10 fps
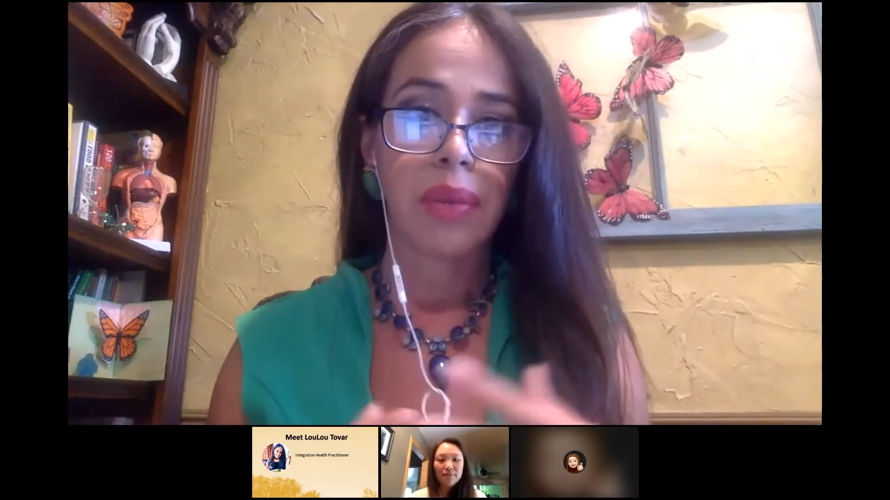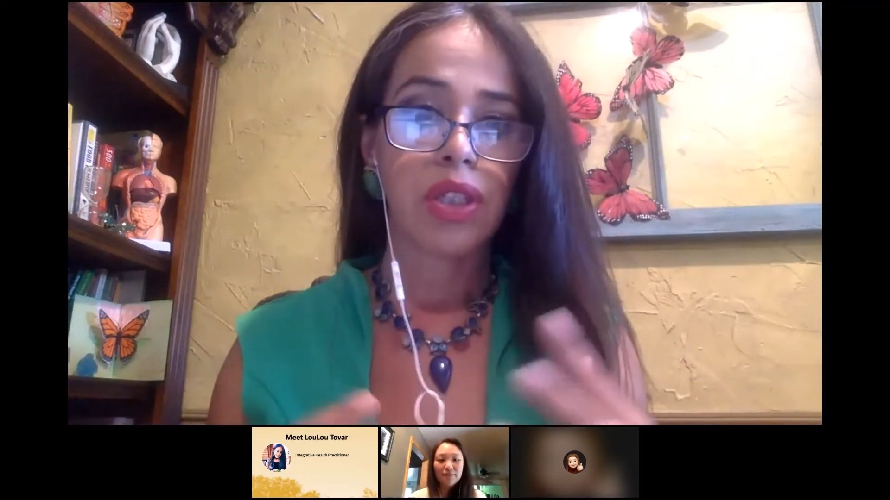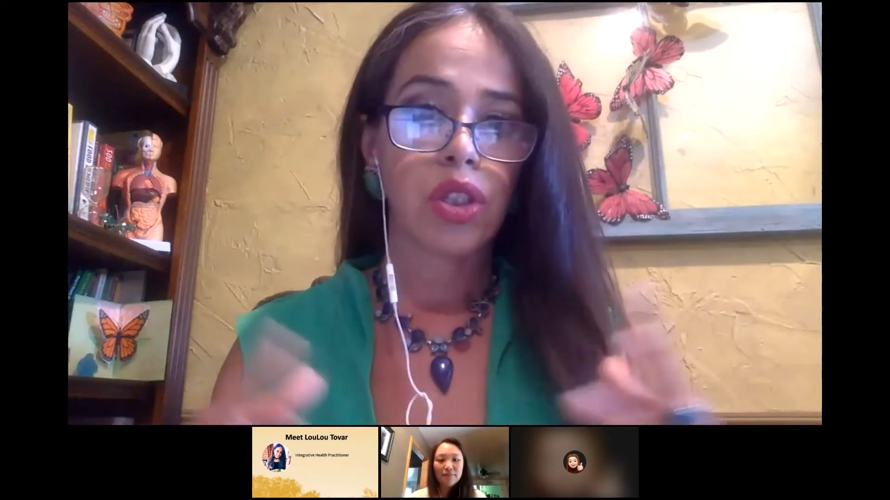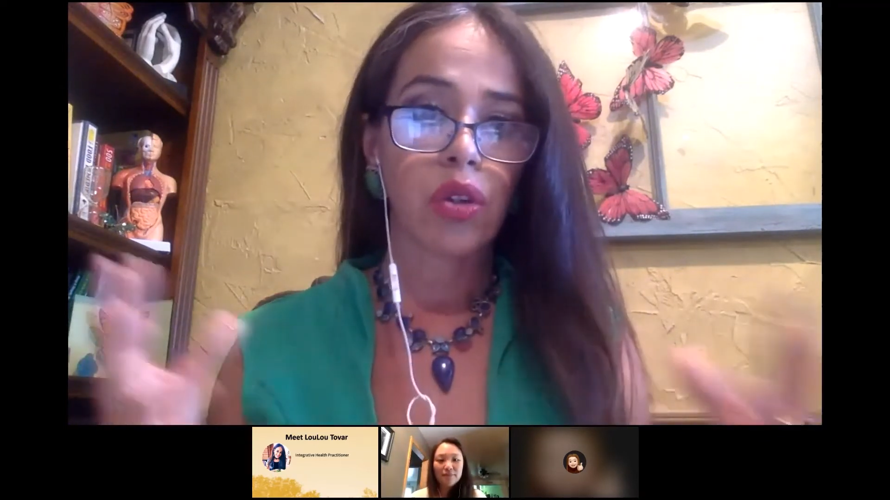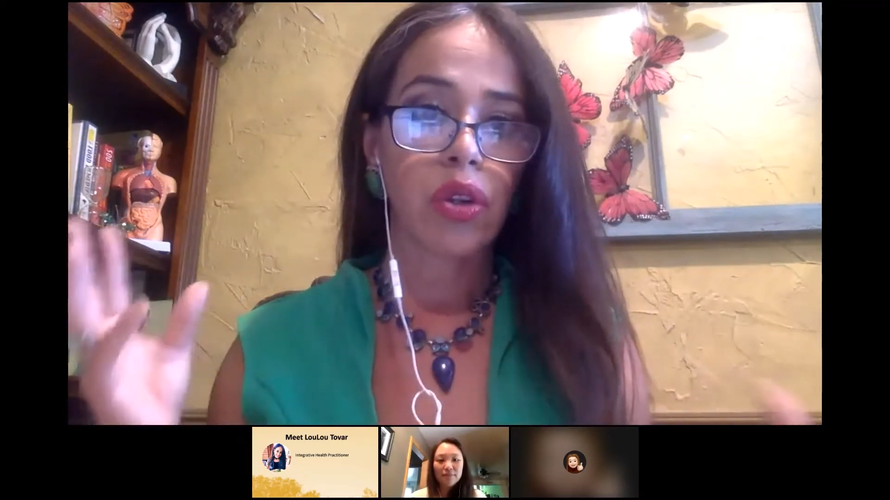
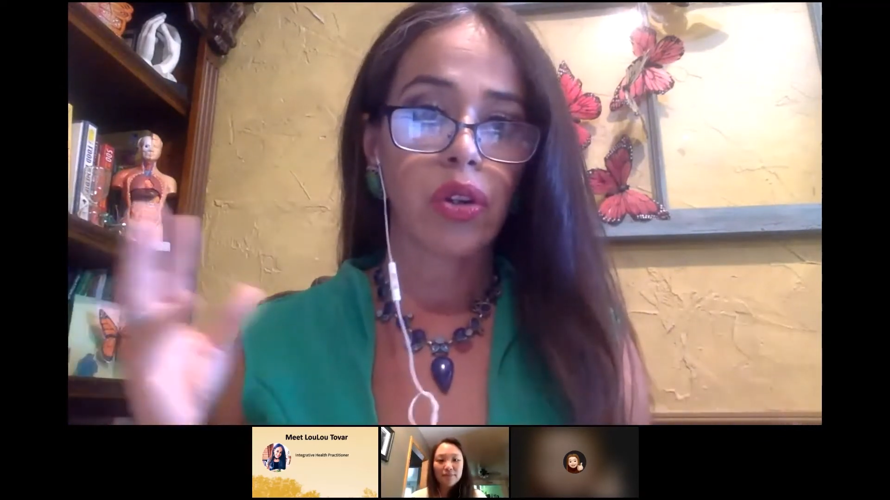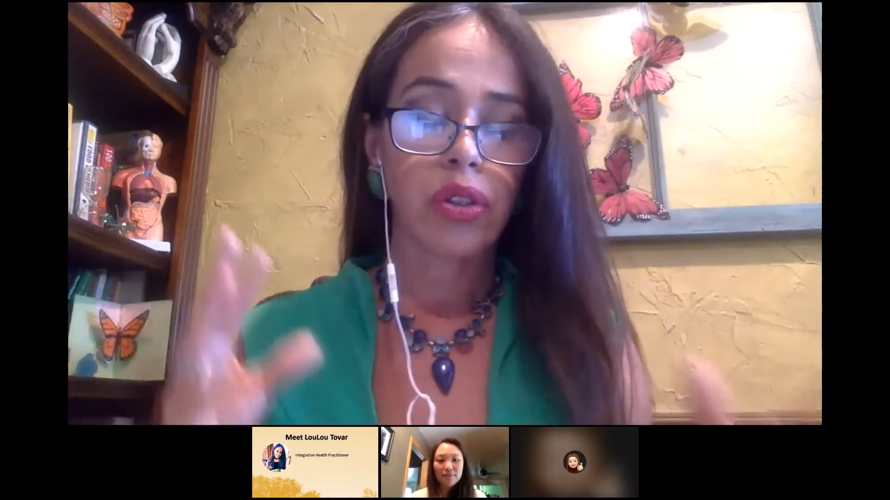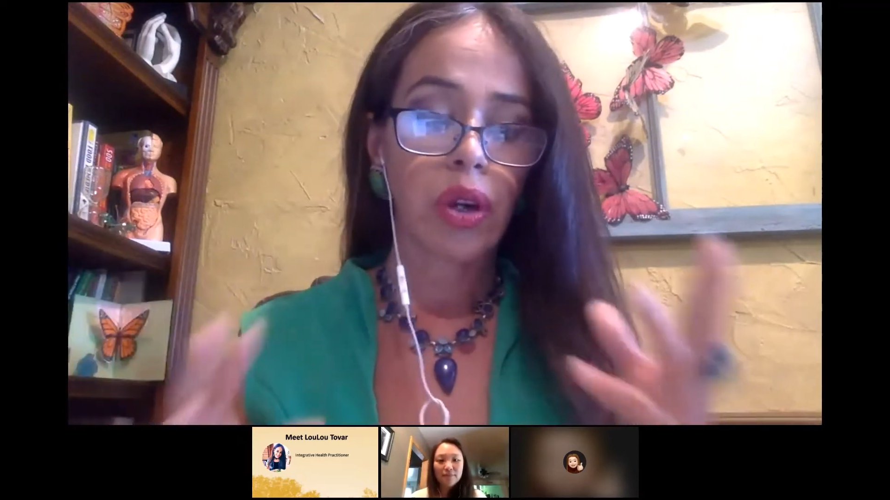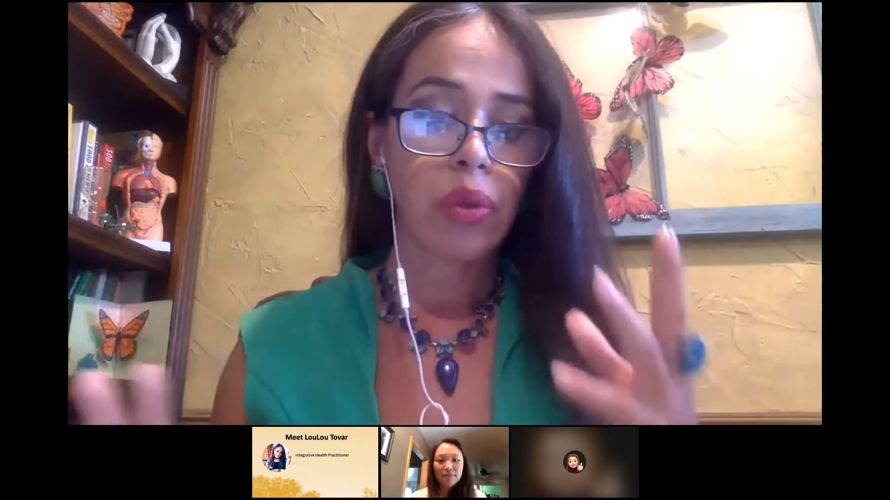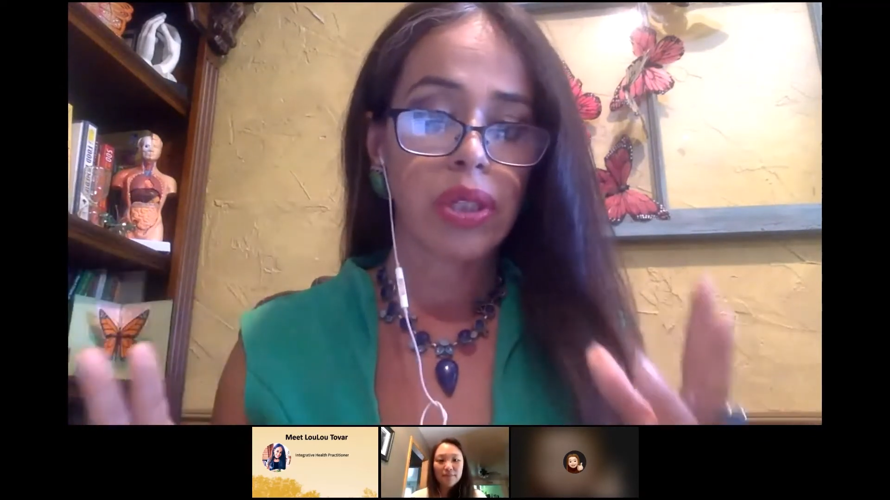So
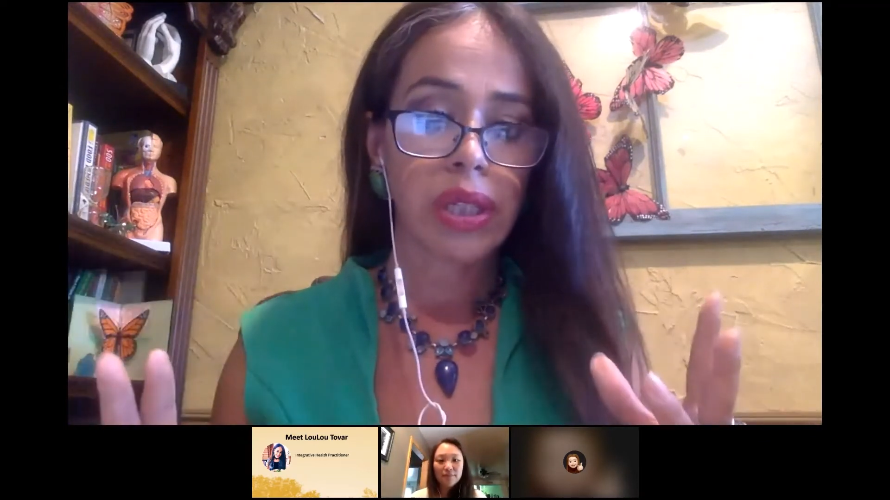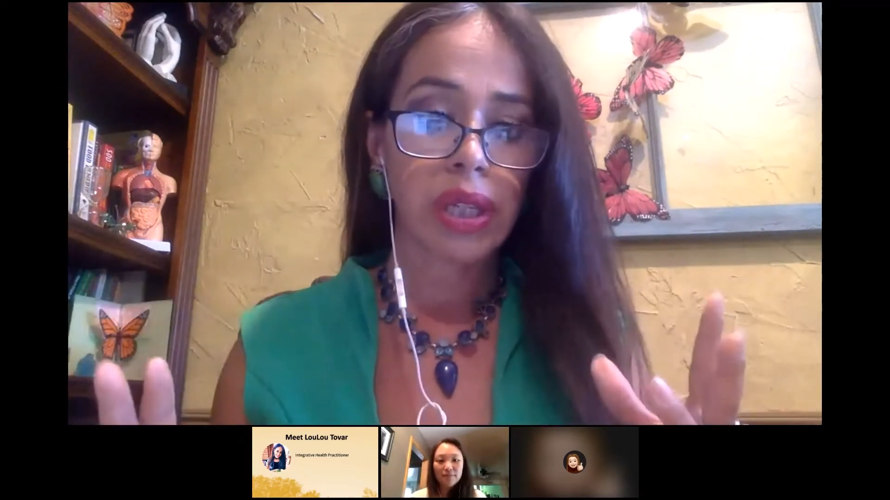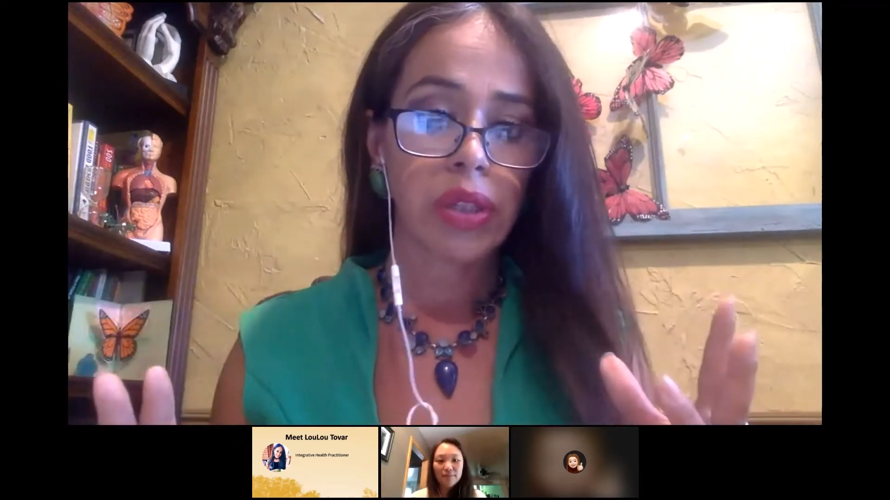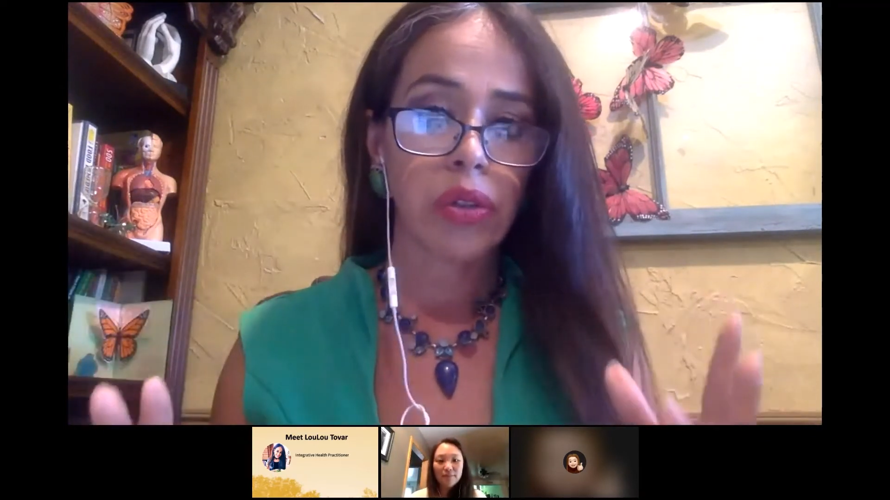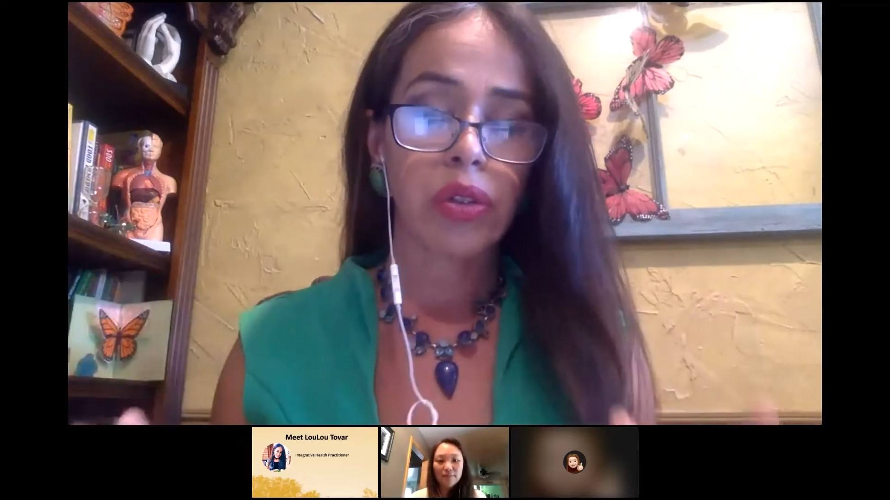there's always
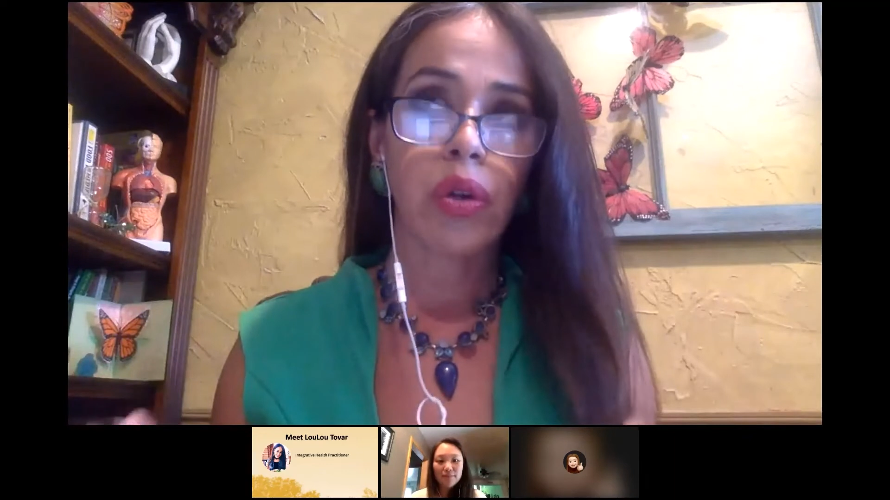signals.